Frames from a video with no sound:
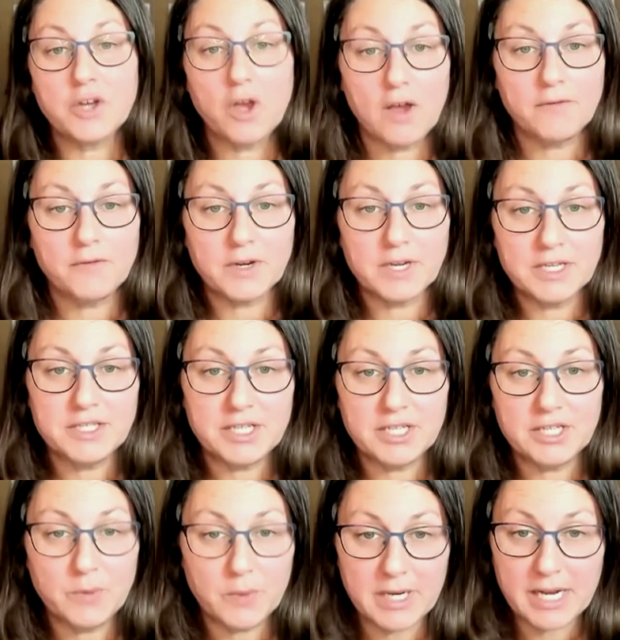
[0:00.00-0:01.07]
to offer
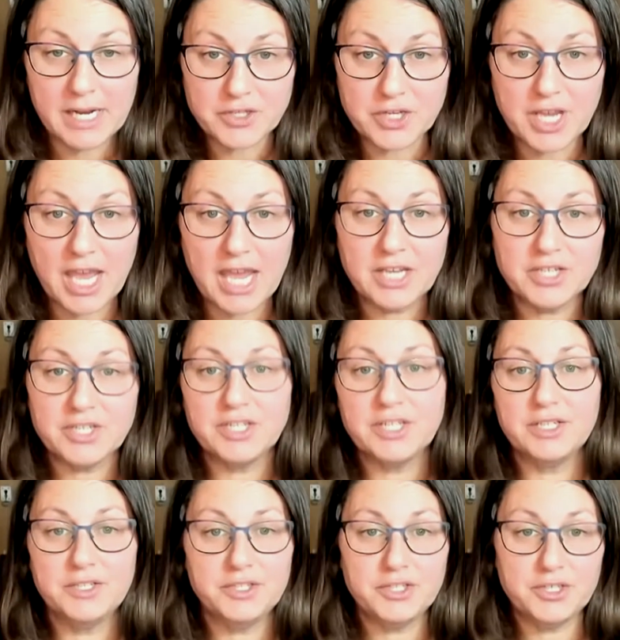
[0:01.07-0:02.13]
continuing
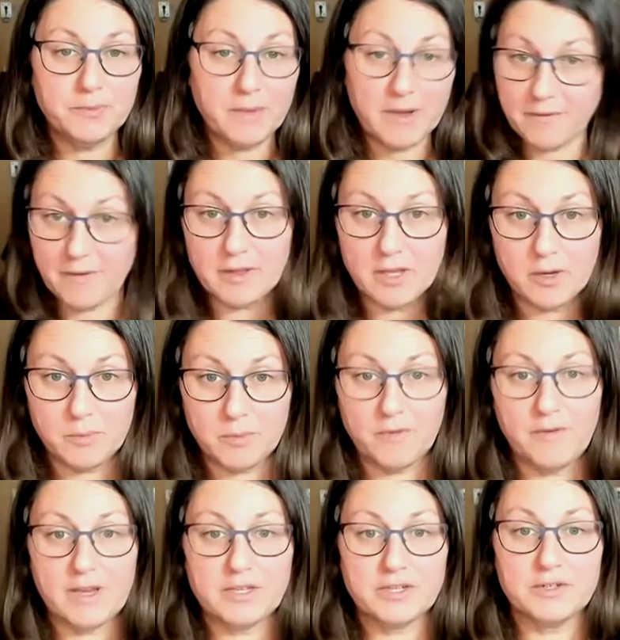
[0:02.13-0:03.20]
education to my fellow
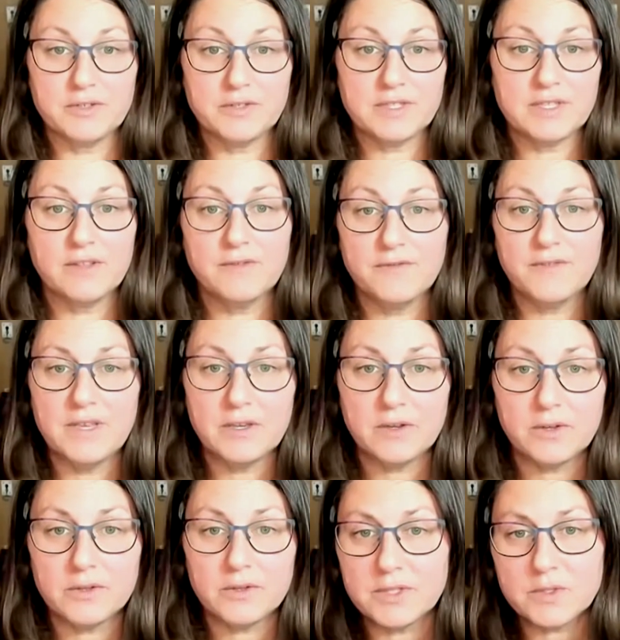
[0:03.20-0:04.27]
professionals in the
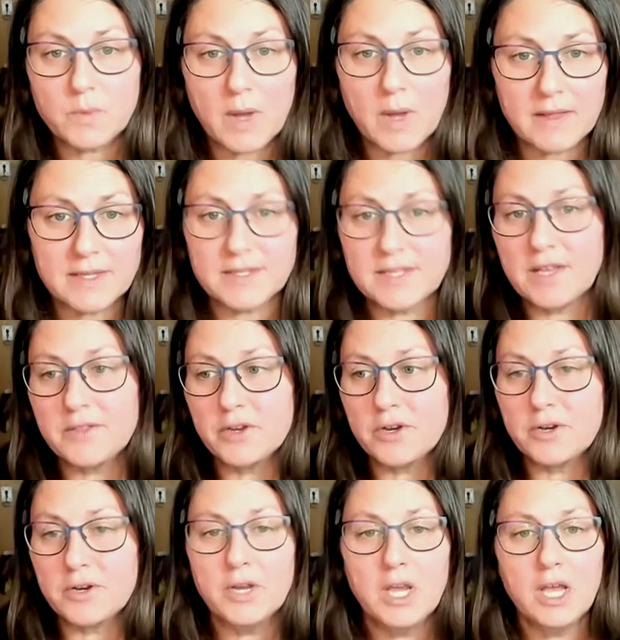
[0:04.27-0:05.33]
field, as well as
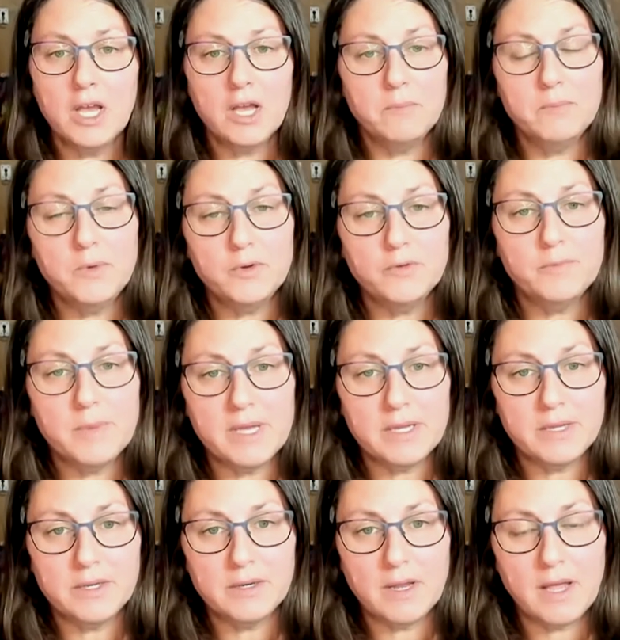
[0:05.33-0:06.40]
other
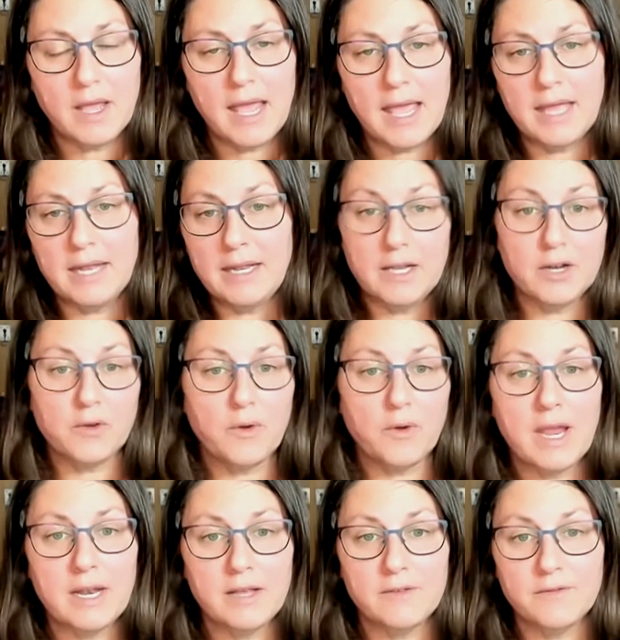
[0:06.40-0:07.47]
movement and
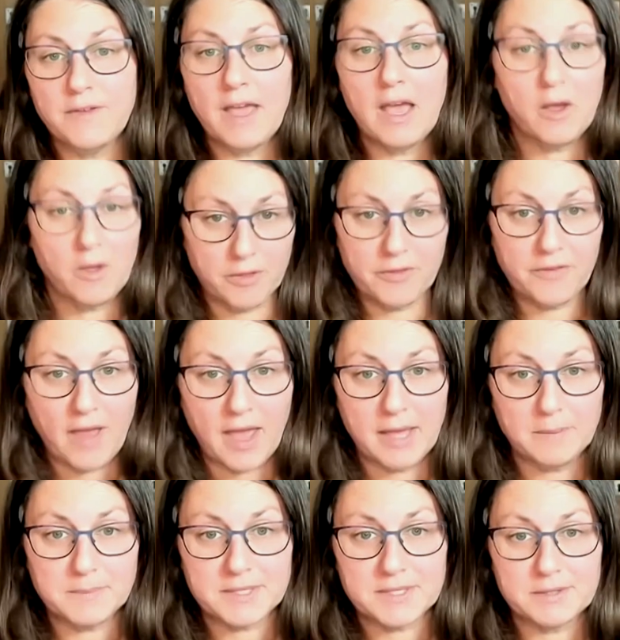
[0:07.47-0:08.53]
integrative health
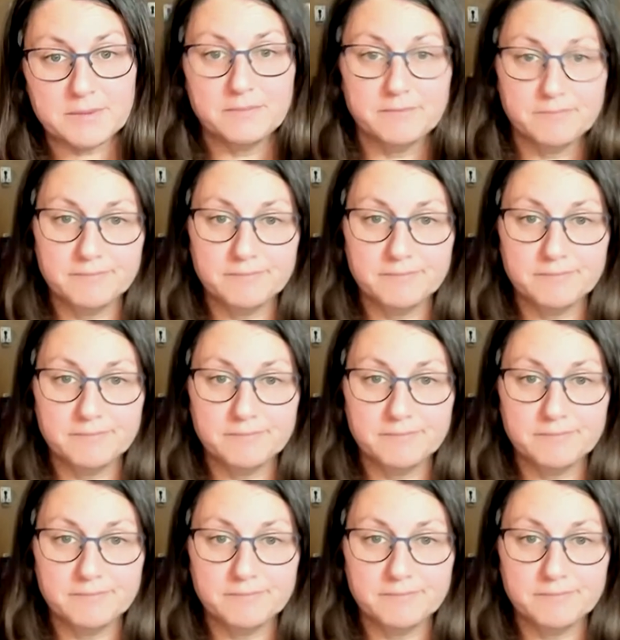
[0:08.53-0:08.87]
types.